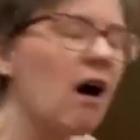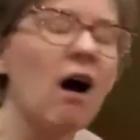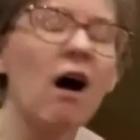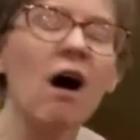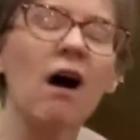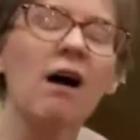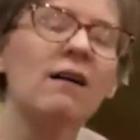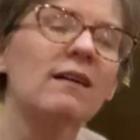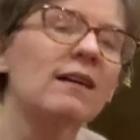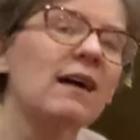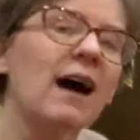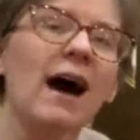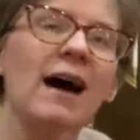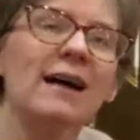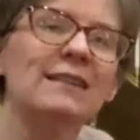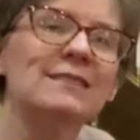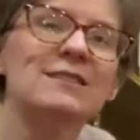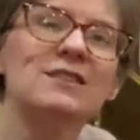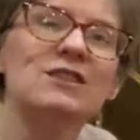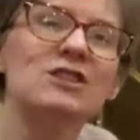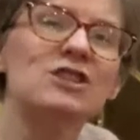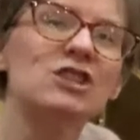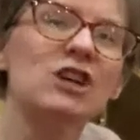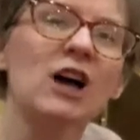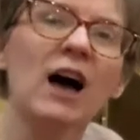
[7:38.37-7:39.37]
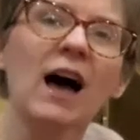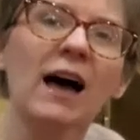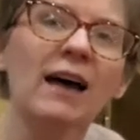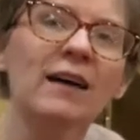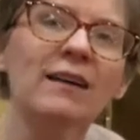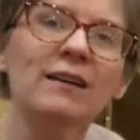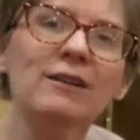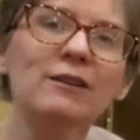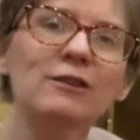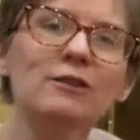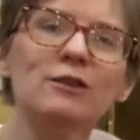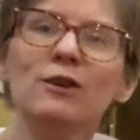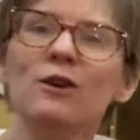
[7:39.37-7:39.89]
are God's
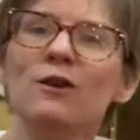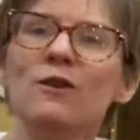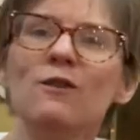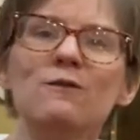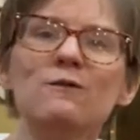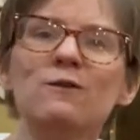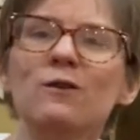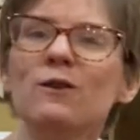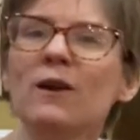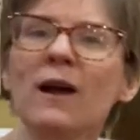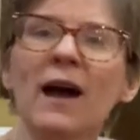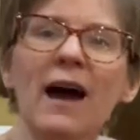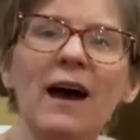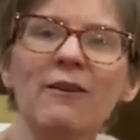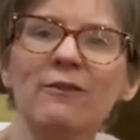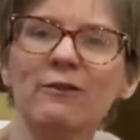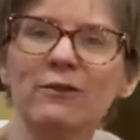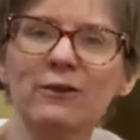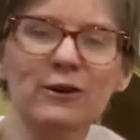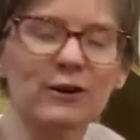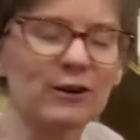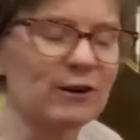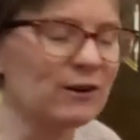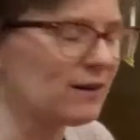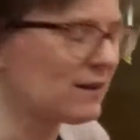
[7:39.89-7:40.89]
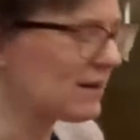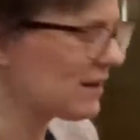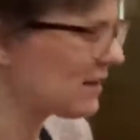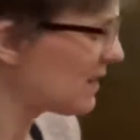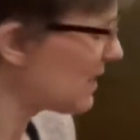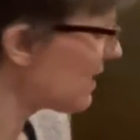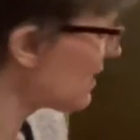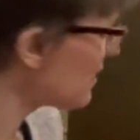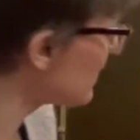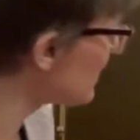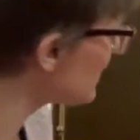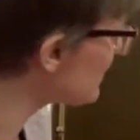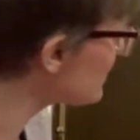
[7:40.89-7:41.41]
child forever
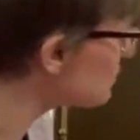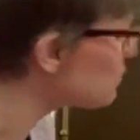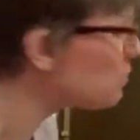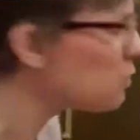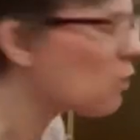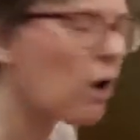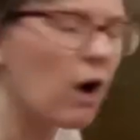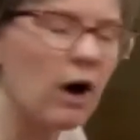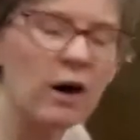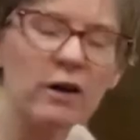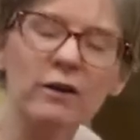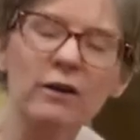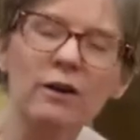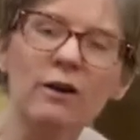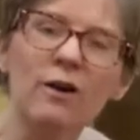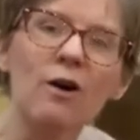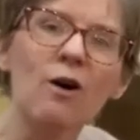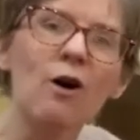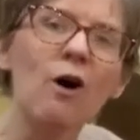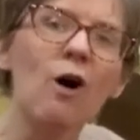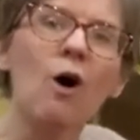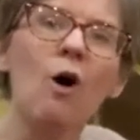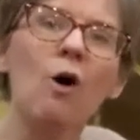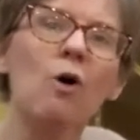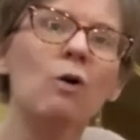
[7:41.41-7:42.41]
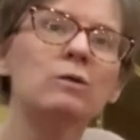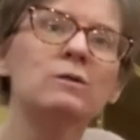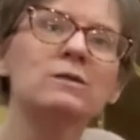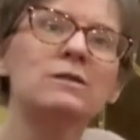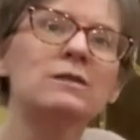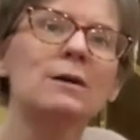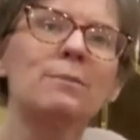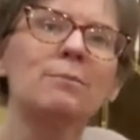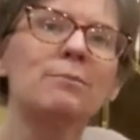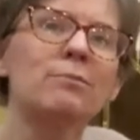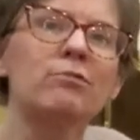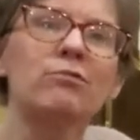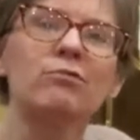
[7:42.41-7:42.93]
this water holds
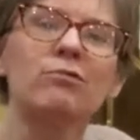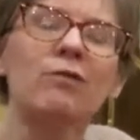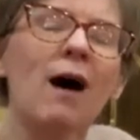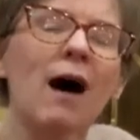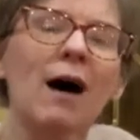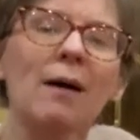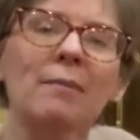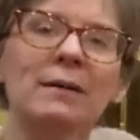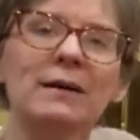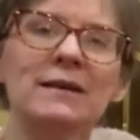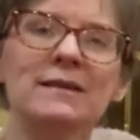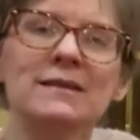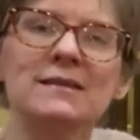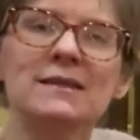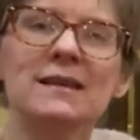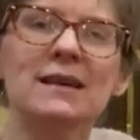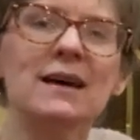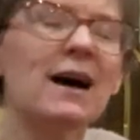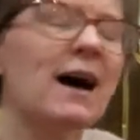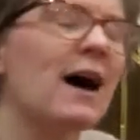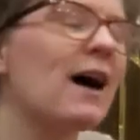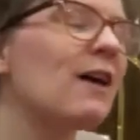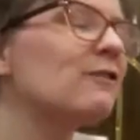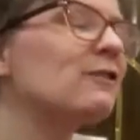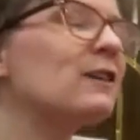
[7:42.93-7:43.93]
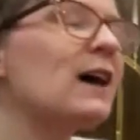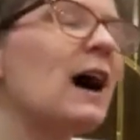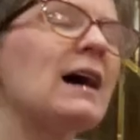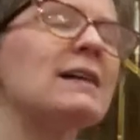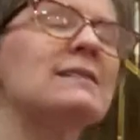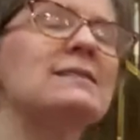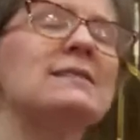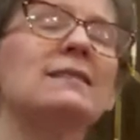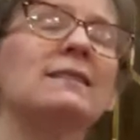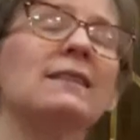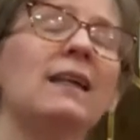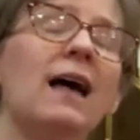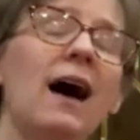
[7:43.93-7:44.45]
the promise of
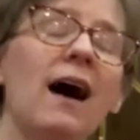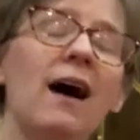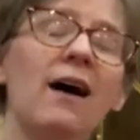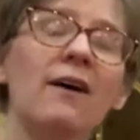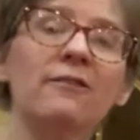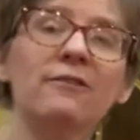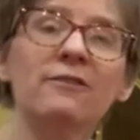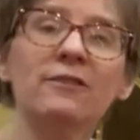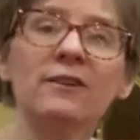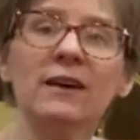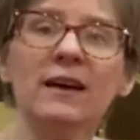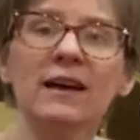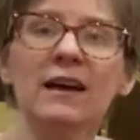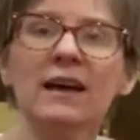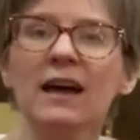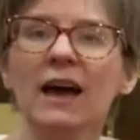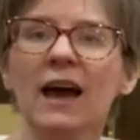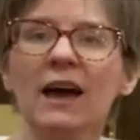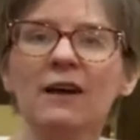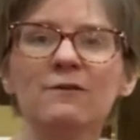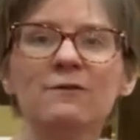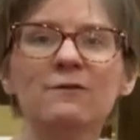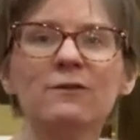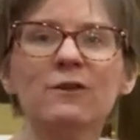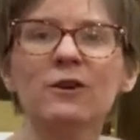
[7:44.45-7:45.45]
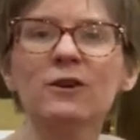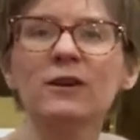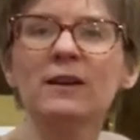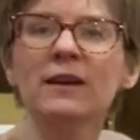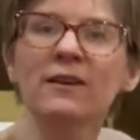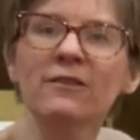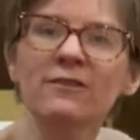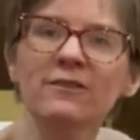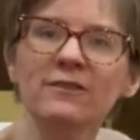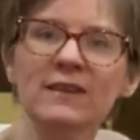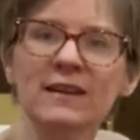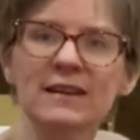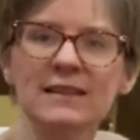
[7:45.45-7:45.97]
God's love and
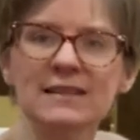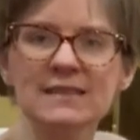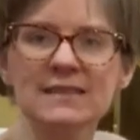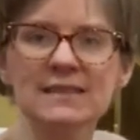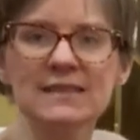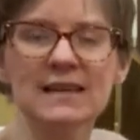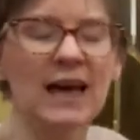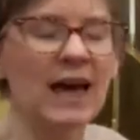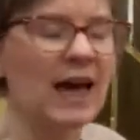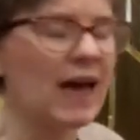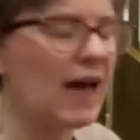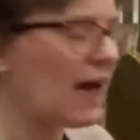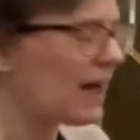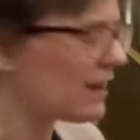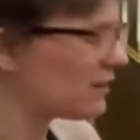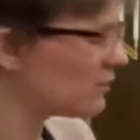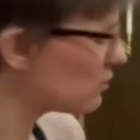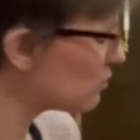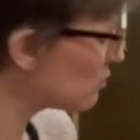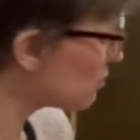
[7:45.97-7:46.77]
forgiveness and